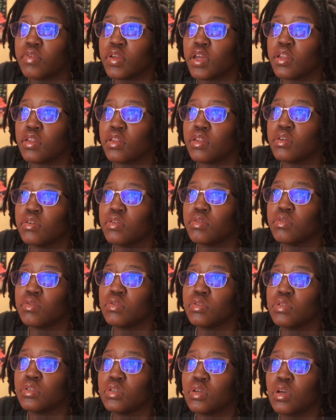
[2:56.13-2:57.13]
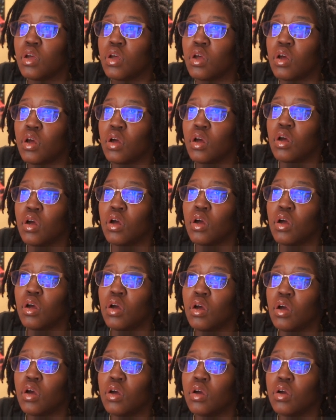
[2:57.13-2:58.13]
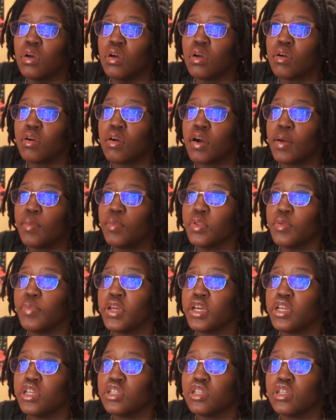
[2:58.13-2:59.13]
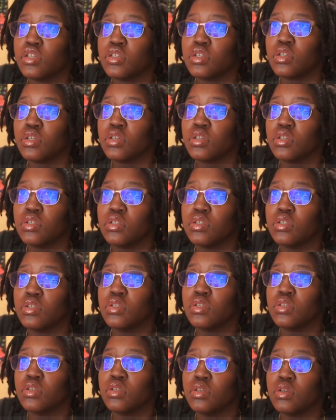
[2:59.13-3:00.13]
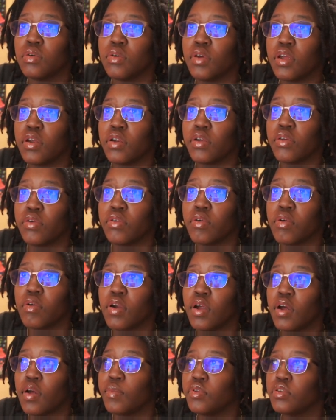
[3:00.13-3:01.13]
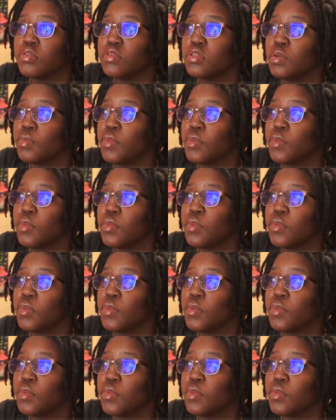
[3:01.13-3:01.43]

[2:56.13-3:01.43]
get those, crop the pictures. So here you'll see